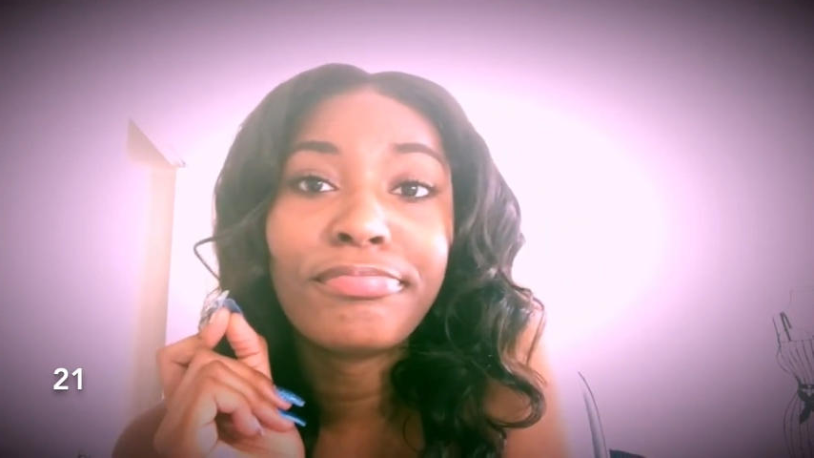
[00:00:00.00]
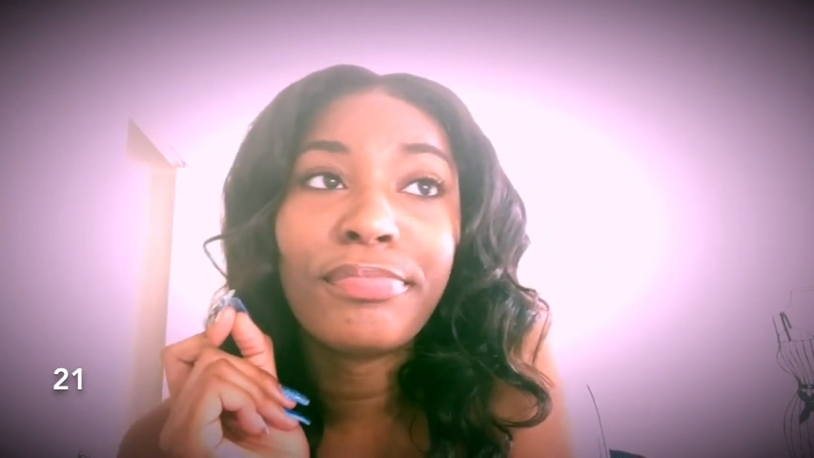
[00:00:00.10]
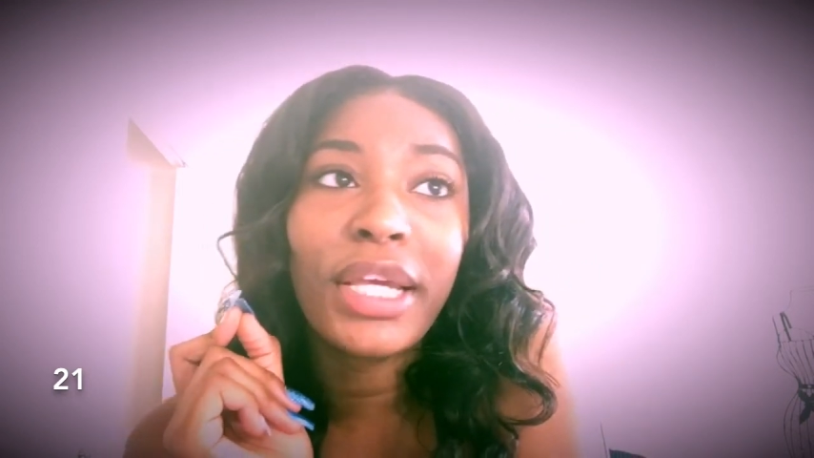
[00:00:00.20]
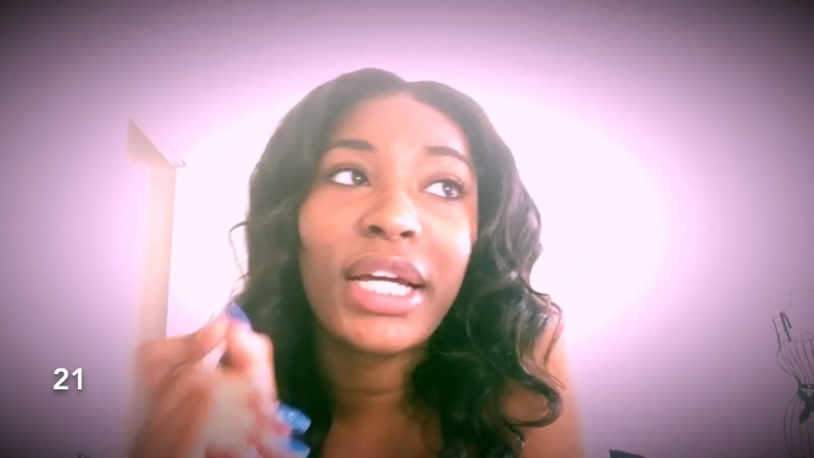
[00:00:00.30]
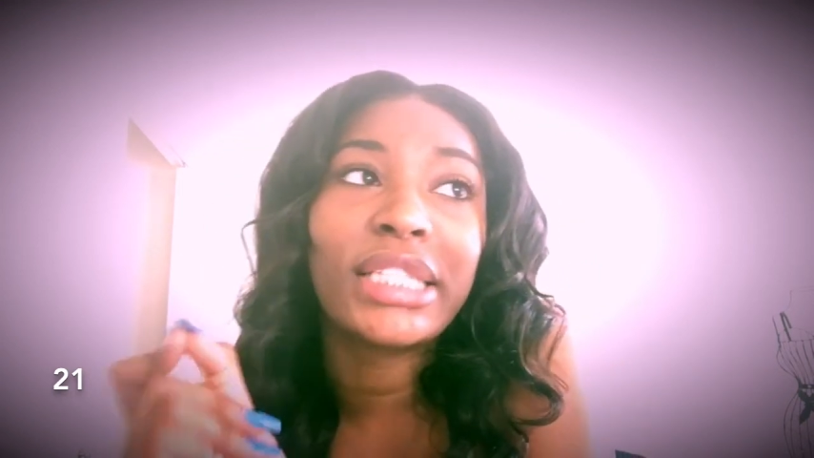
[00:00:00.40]

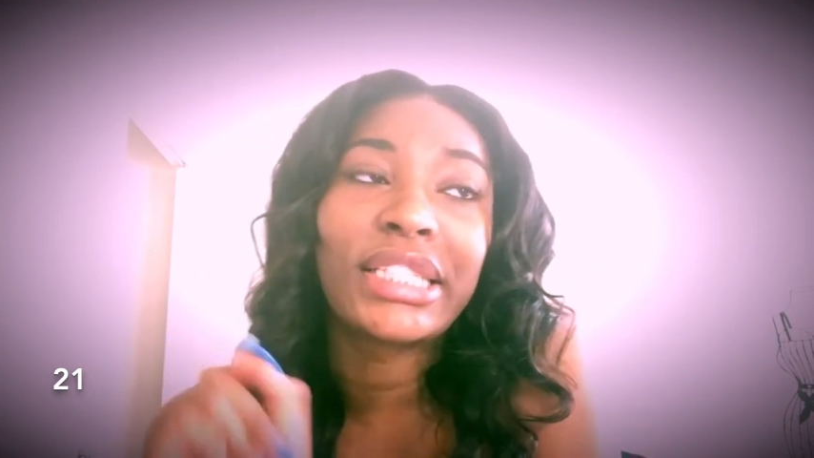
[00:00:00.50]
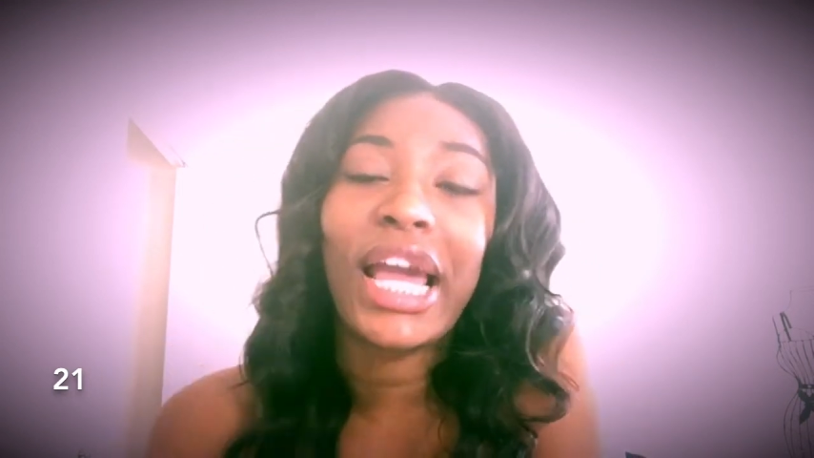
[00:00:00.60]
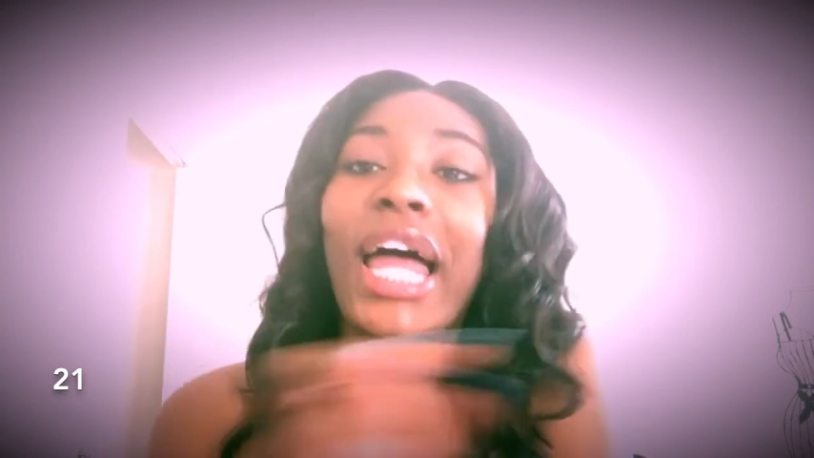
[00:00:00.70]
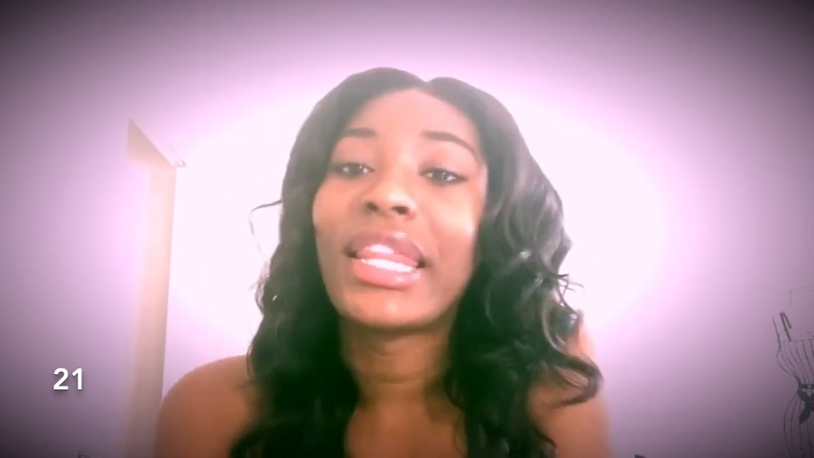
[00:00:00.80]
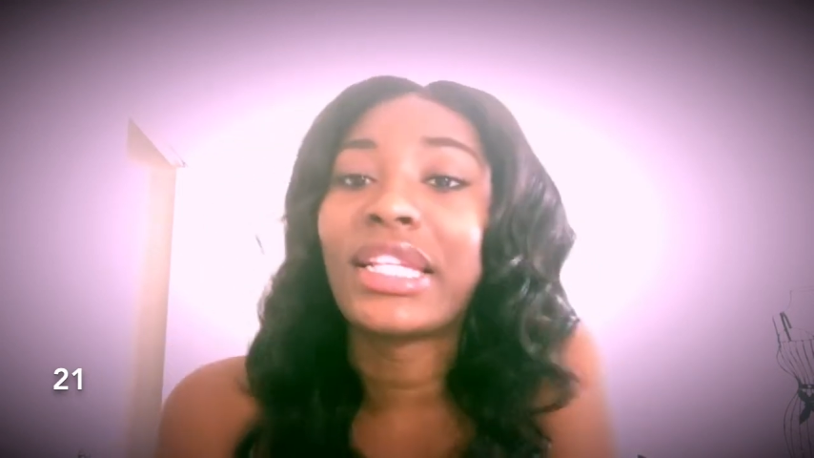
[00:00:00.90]
because, like,
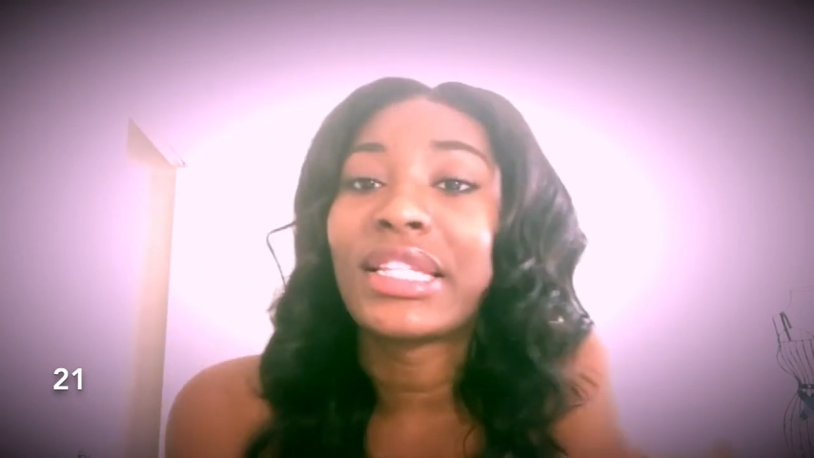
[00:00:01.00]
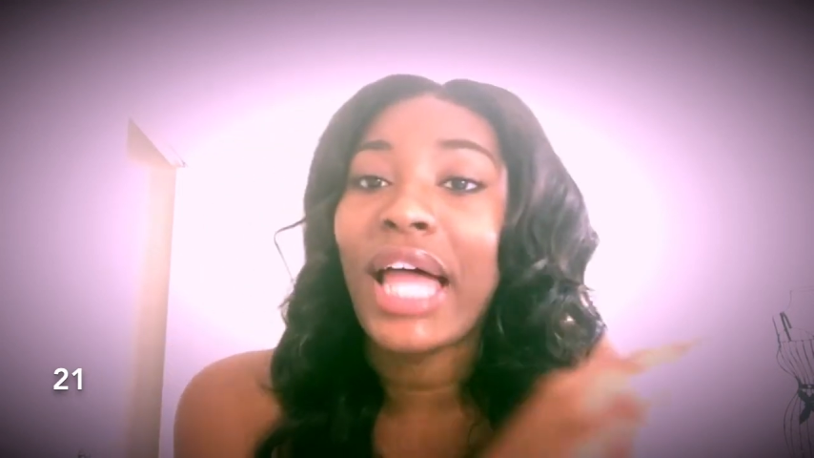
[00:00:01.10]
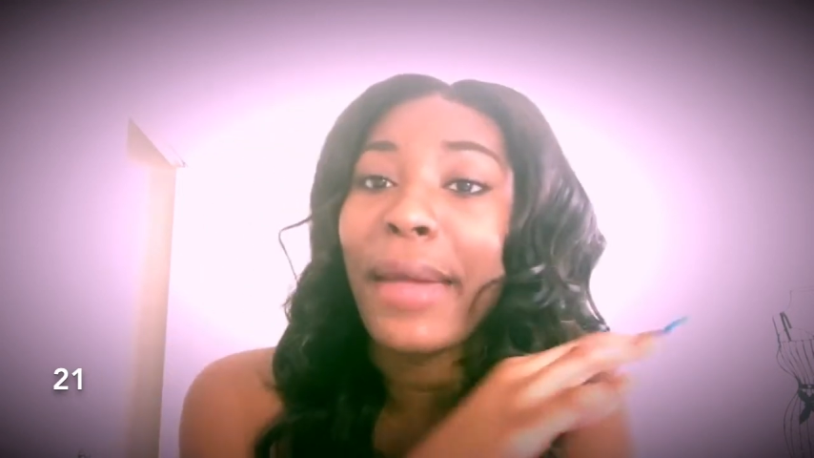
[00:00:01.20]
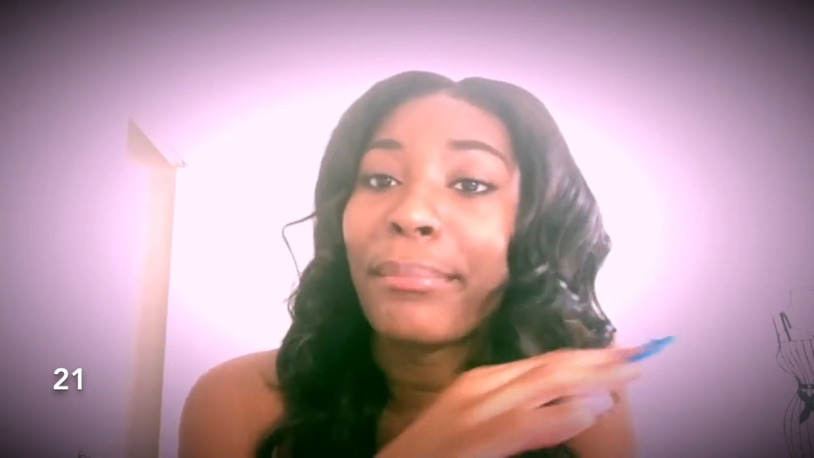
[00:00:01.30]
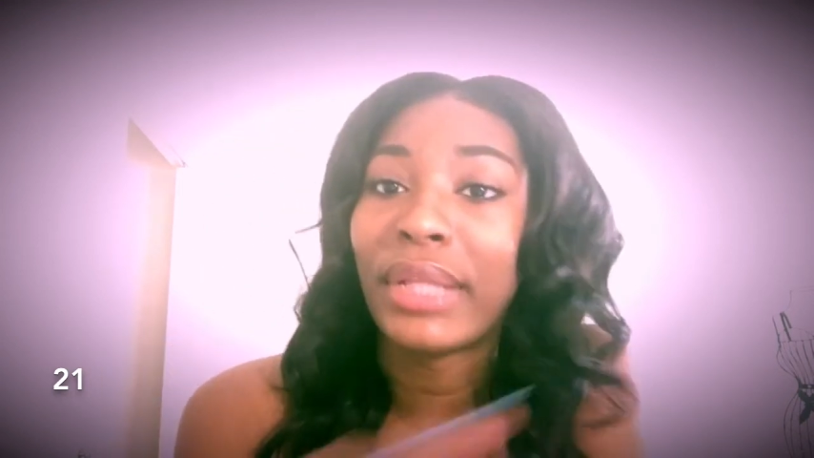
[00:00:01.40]
I always
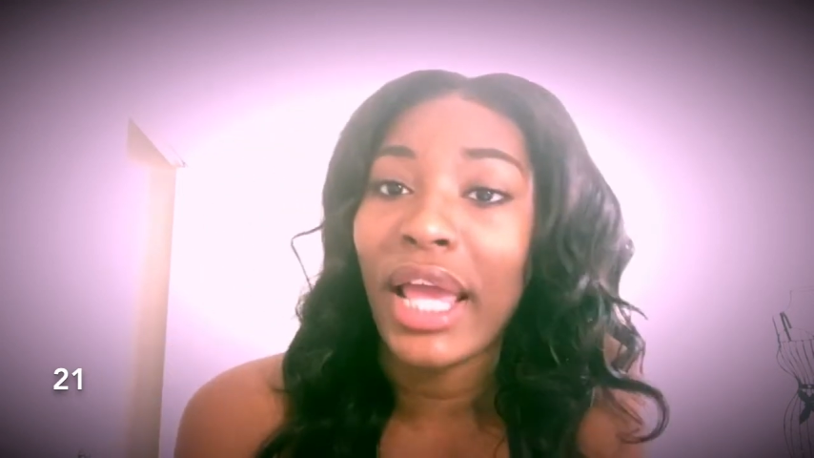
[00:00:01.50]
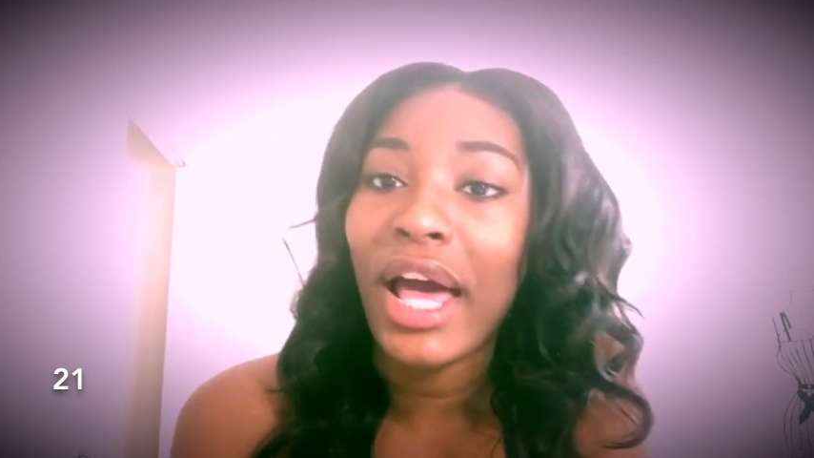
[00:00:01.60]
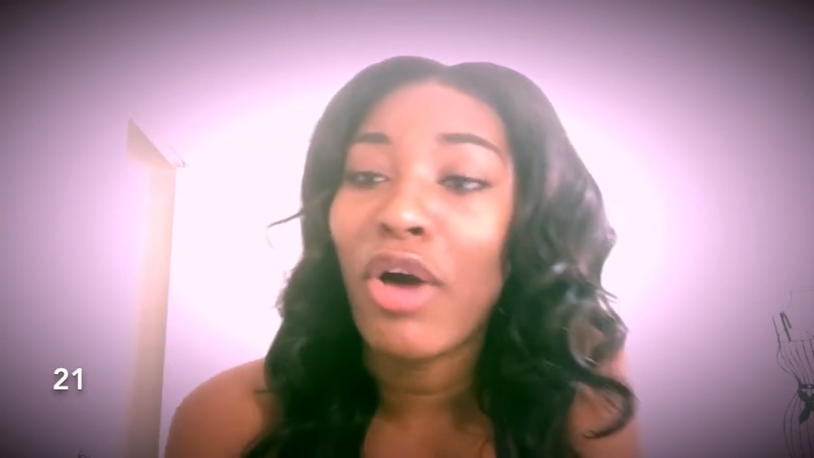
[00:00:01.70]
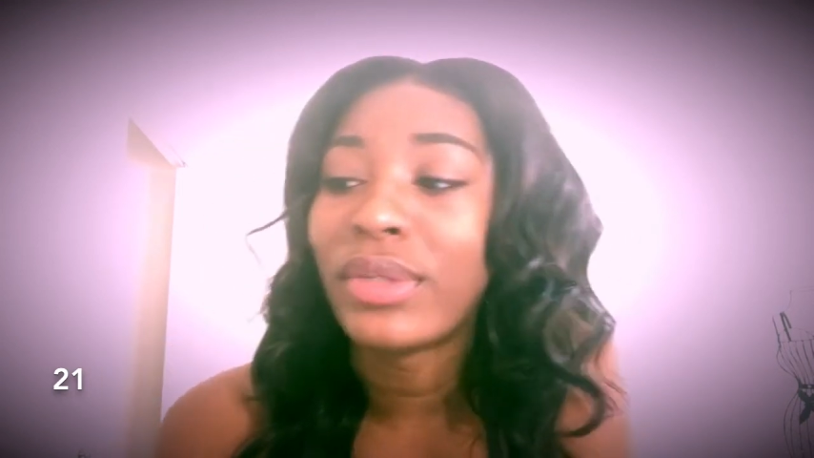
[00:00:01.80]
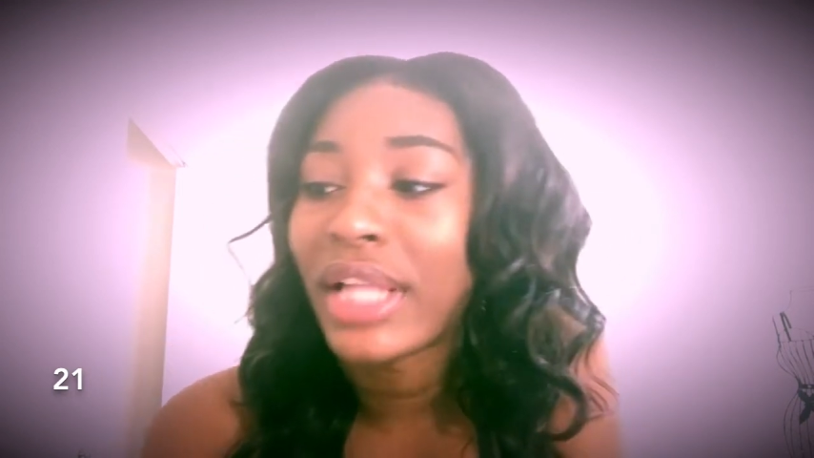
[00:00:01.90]

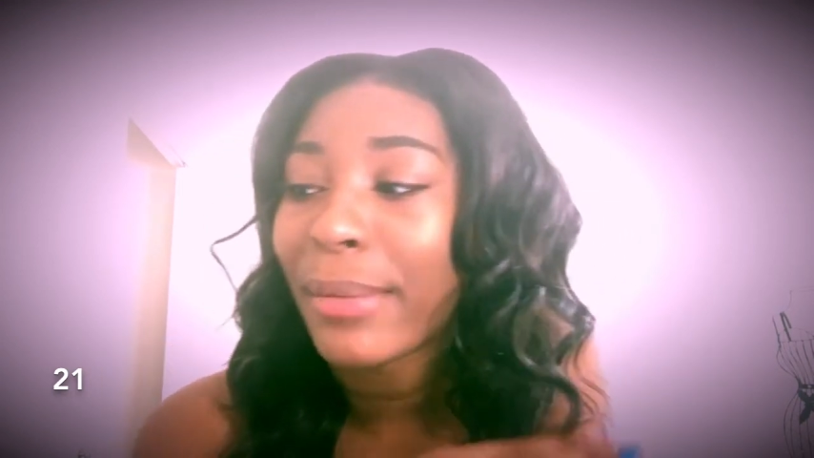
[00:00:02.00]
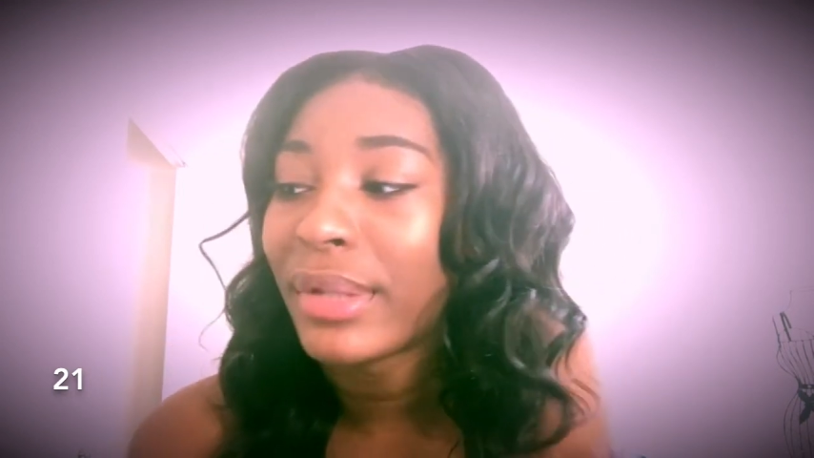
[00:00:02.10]
like